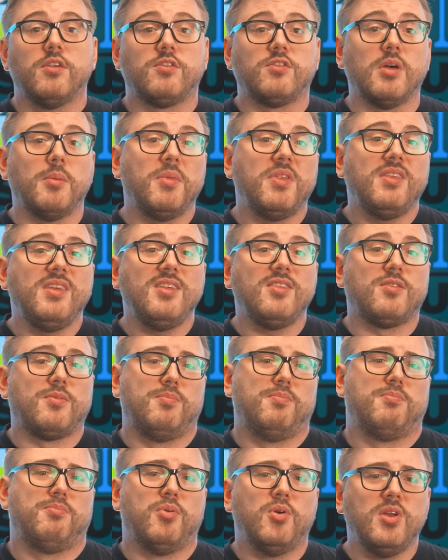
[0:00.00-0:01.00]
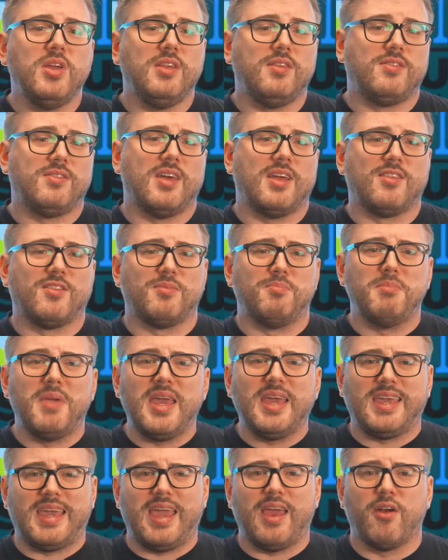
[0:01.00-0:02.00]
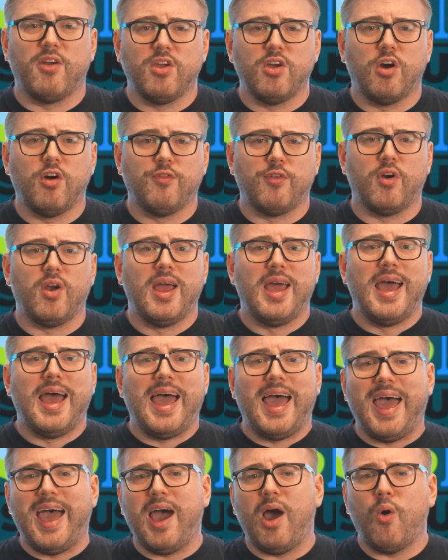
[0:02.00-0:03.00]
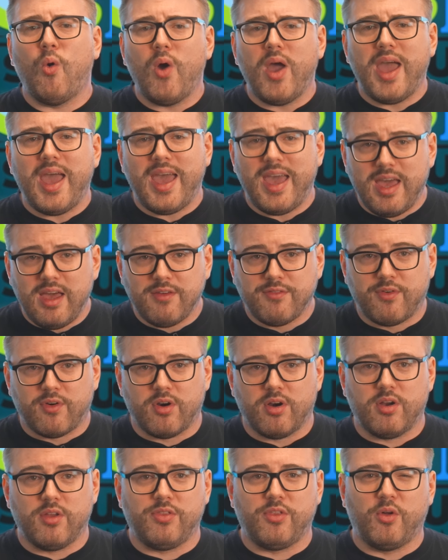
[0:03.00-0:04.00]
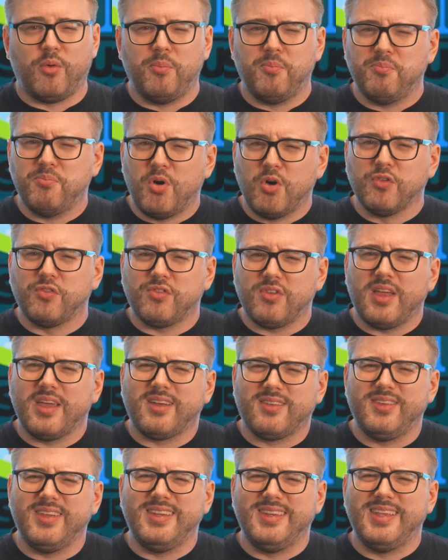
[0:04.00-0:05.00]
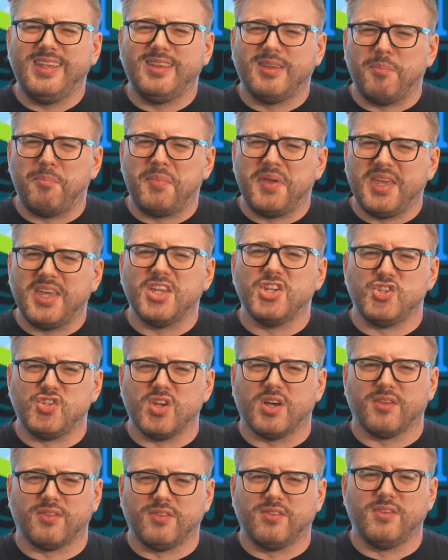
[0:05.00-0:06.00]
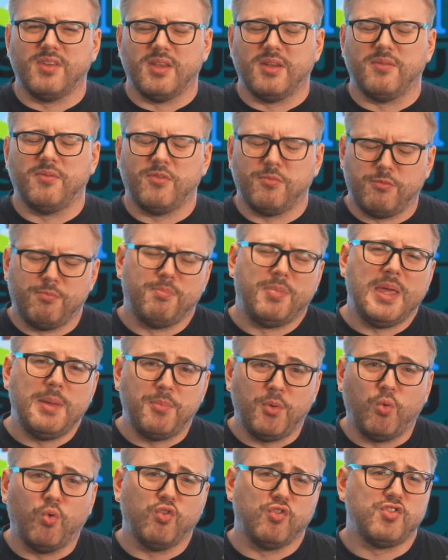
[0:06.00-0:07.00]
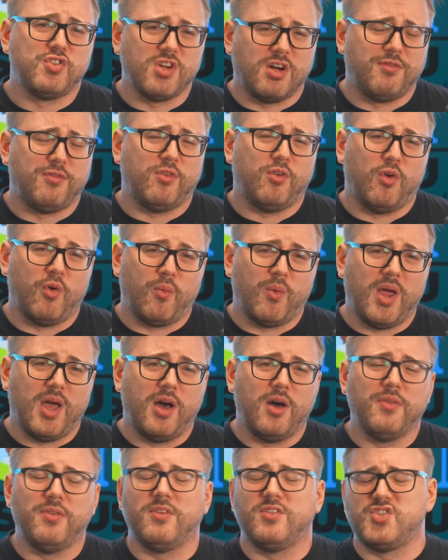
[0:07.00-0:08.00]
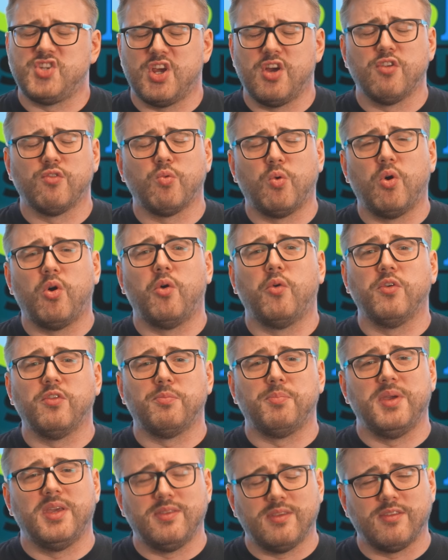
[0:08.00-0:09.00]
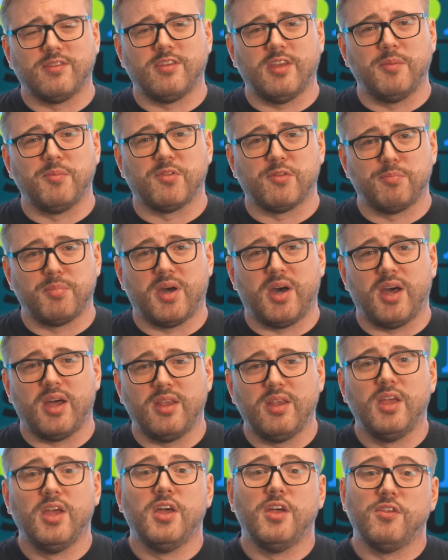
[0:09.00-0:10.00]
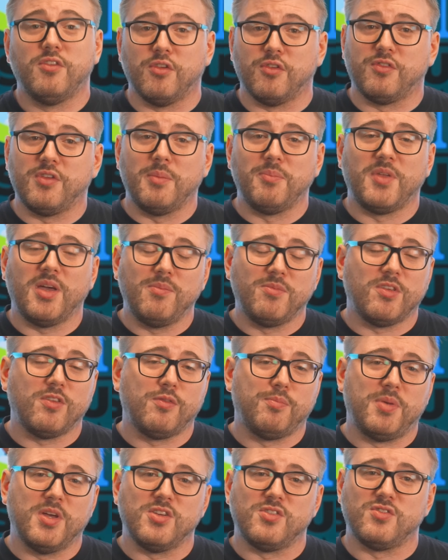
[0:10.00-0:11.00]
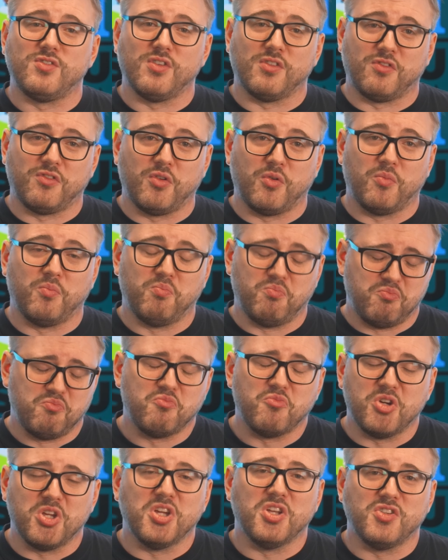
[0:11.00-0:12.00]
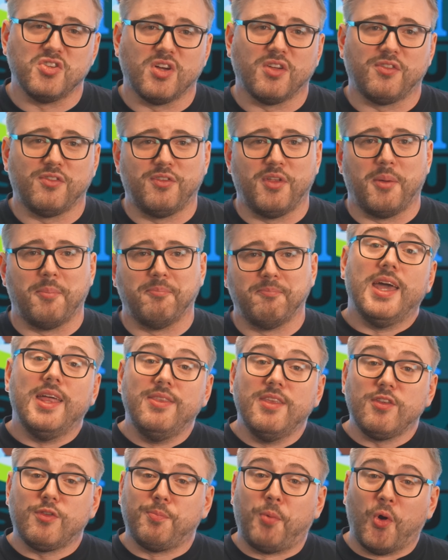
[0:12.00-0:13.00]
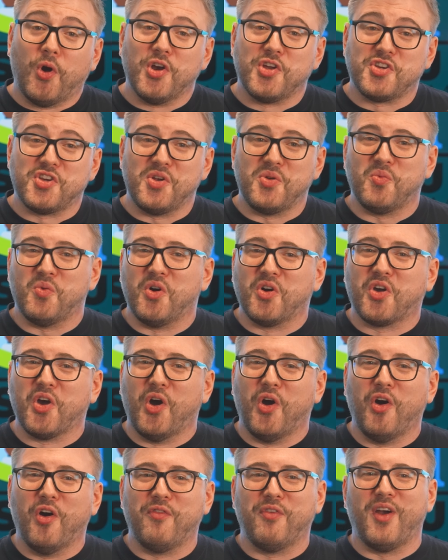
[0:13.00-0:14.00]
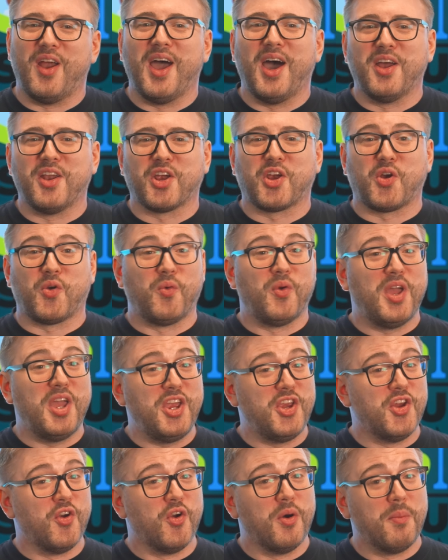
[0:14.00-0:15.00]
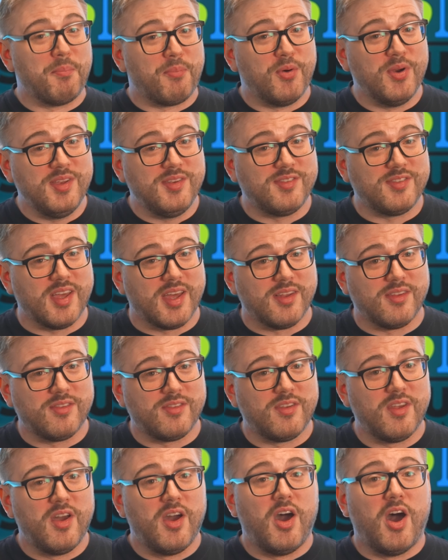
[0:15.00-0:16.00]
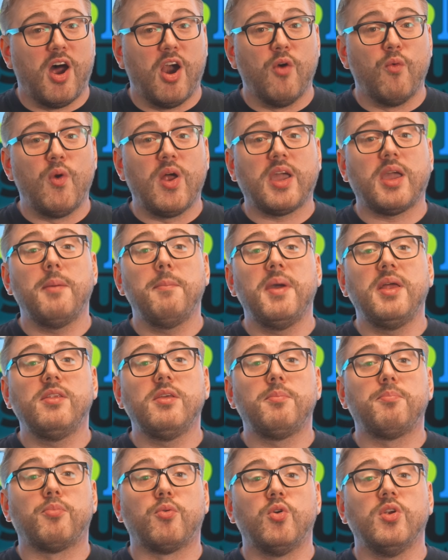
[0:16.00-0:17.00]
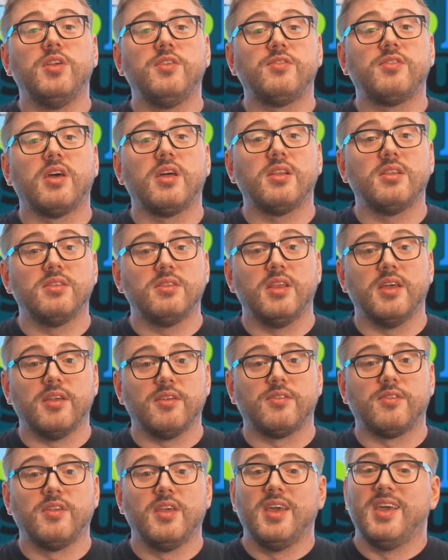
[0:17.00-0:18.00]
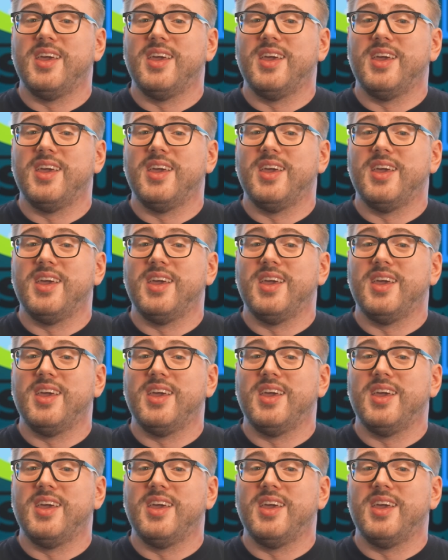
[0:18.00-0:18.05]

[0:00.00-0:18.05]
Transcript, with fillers: Some of these presets may carry over. However, they'll most likely need to be adjusted. People will shuffle around, chairs won't always be in the same spot, so sometimes it's best just to readjust them. In this portion, we'll go over how to create your own presets. Our recommended preset list